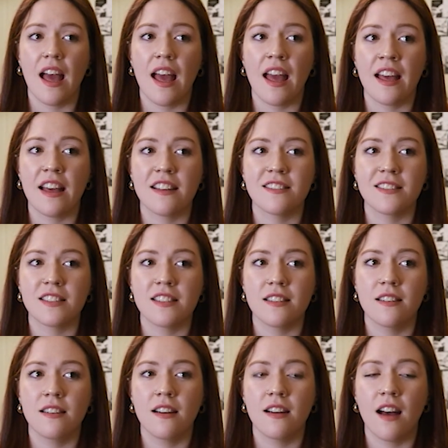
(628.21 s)
And
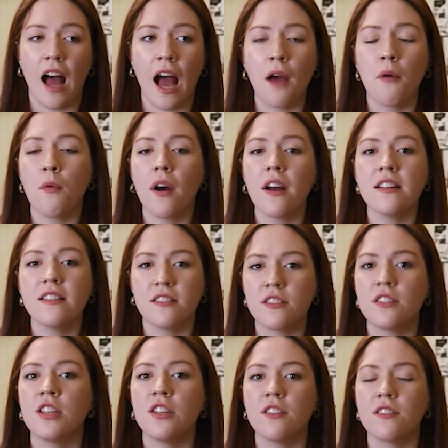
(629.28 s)
I want
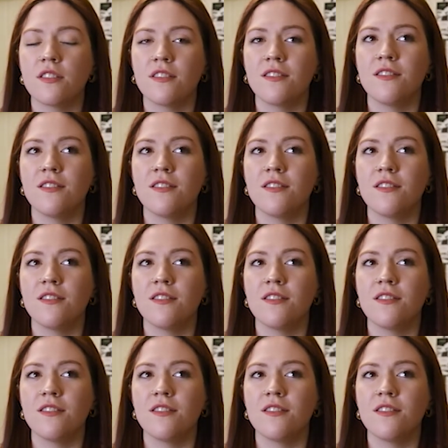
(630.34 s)
to